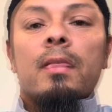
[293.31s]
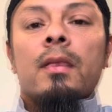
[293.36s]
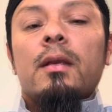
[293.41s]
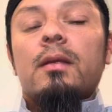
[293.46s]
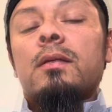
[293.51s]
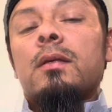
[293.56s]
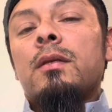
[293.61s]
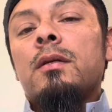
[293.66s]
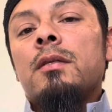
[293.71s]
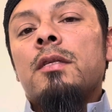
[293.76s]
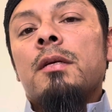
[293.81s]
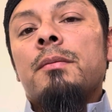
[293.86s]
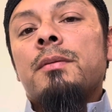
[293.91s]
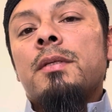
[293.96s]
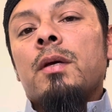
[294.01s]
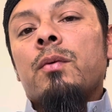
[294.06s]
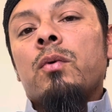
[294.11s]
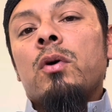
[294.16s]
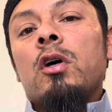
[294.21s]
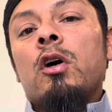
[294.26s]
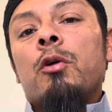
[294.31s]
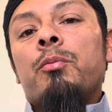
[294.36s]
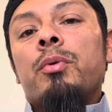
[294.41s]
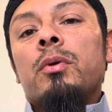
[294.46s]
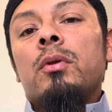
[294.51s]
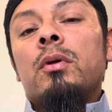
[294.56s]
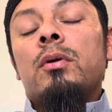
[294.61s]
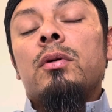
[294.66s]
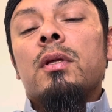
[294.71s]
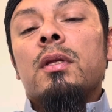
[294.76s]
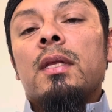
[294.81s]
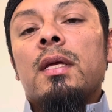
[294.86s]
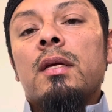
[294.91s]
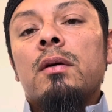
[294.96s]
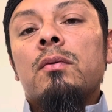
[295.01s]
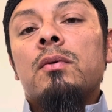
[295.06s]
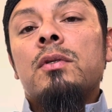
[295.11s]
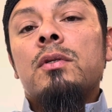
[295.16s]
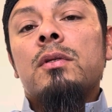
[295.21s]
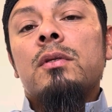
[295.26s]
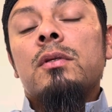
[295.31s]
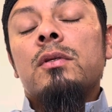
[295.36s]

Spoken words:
These are the tips that will help you learn the language.